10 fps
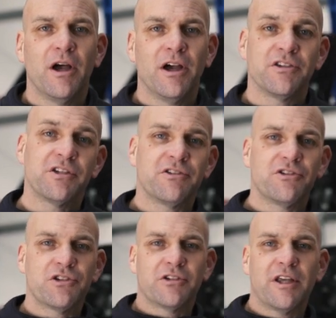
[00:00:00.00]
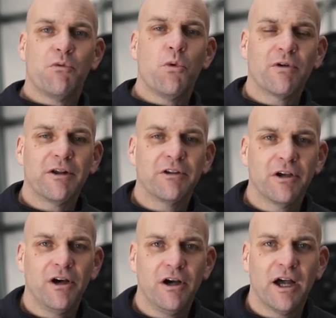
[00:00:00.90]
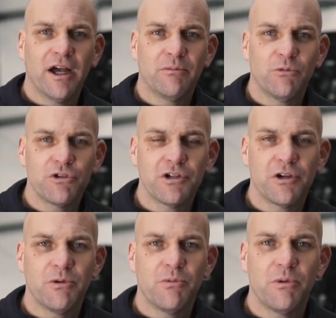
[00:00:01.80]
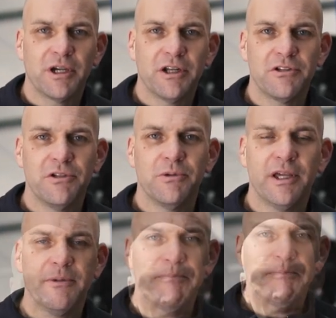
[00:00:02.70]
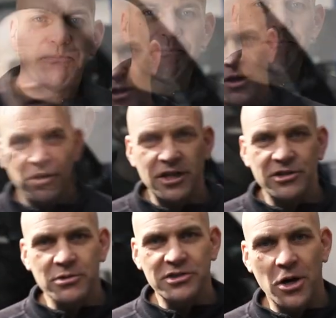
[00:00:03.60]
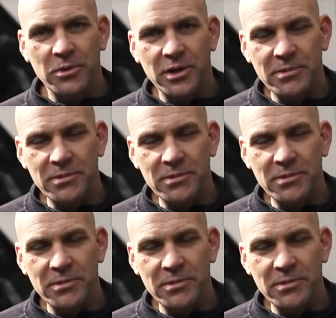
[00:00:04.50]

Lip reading: So let's just have a walk around the car and we'll show you what we're going to do with it. Okay, so we'll start with